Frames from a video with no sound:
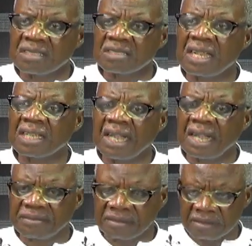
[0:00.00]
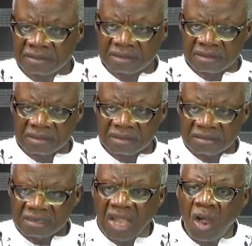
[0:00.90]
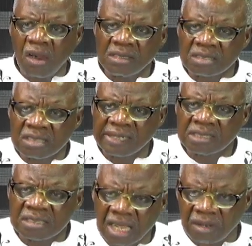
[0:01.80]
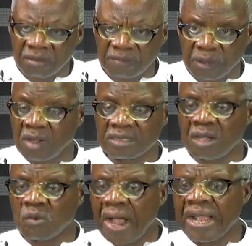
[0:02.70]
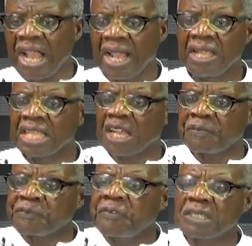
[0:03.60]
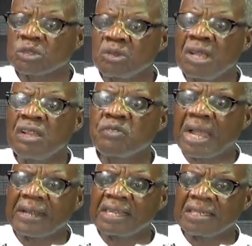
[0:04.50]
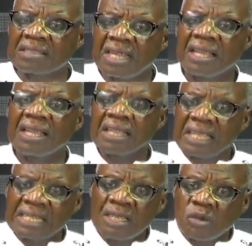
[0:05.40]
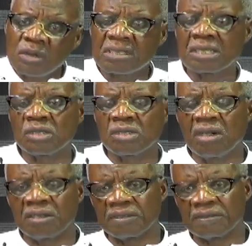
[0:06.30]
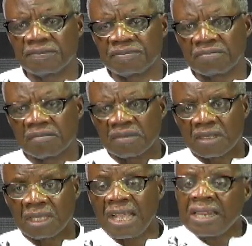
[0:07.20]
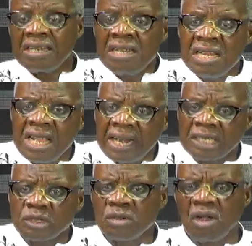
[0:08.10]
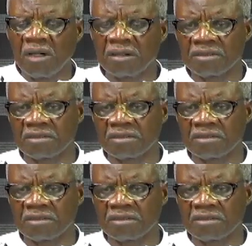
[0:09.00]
nsan kan. Na on siesia o because a kwa ye fasu adware ne say getting closer to God. Getting nearer to God.